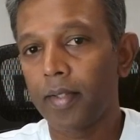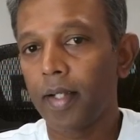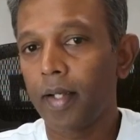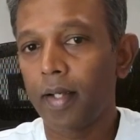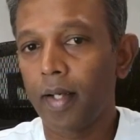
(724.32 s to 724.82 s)

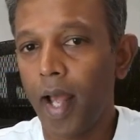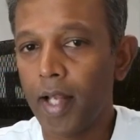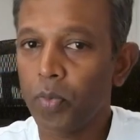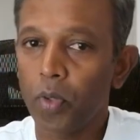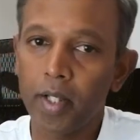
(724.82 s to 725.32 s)
the uh,
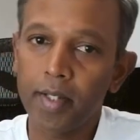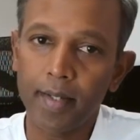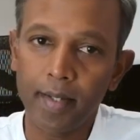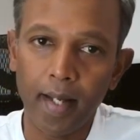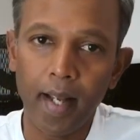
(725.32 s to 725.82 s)
last one is
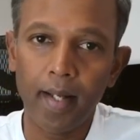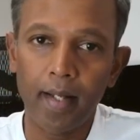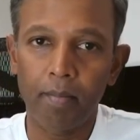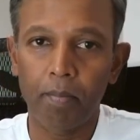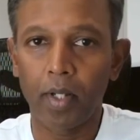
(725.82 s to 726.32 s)

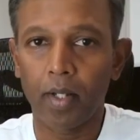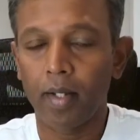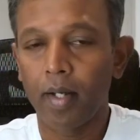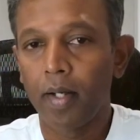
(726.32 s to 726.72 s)
AI pillar.